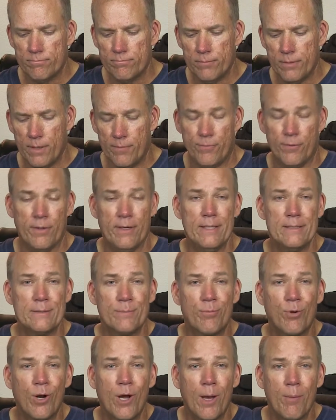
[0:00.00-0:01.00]
If there is a
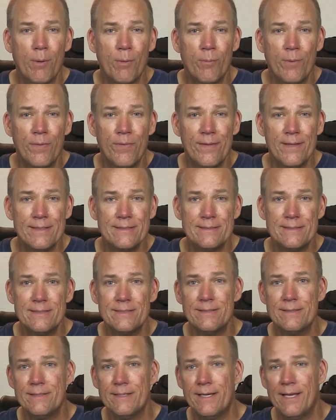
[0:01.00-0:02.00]
problem with this,
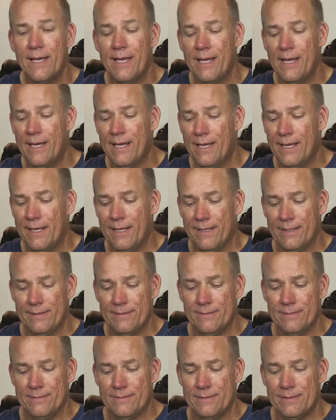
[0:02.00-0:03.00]

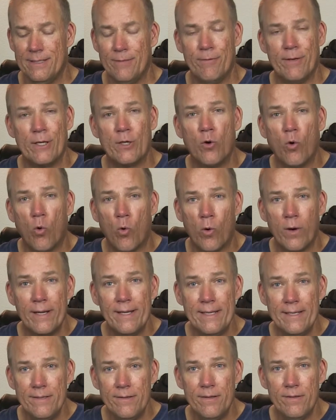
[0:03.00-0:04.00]
the
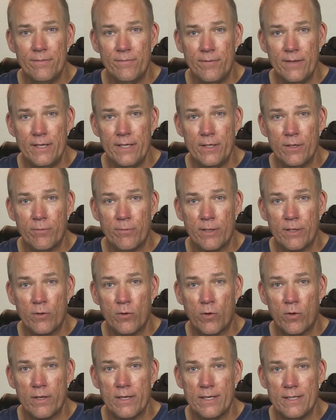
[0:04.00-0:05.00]
video
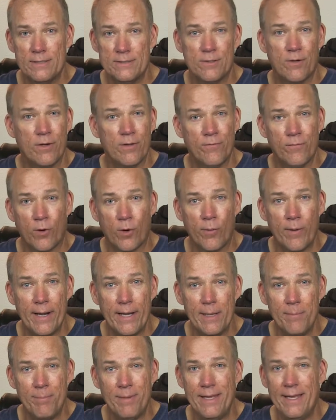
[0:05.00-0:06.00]
recording is only
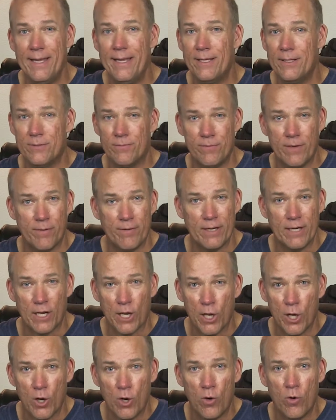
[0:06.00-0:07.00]
480p. It's very
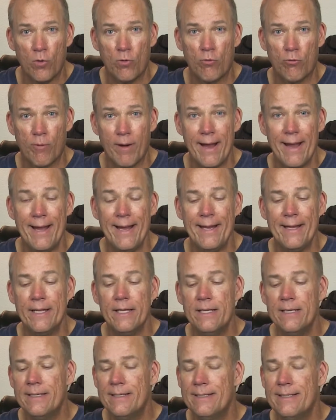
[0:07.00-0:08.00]
low grade,
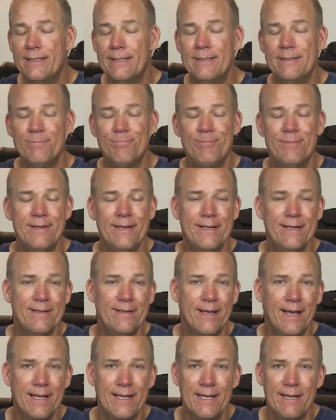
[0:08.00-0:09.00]
but
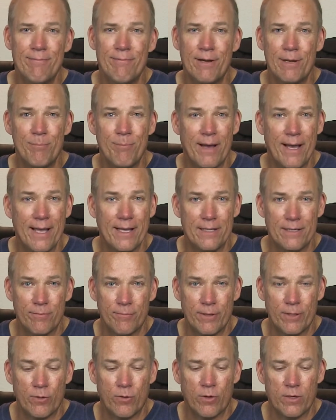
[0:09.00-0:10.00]
I didn't really buy it to
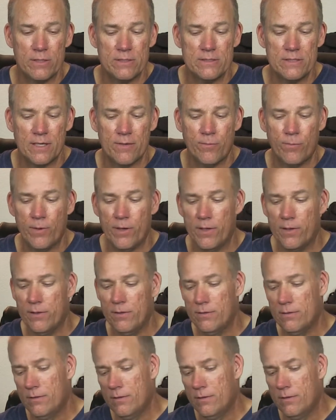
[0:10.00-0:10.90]
record stuff with.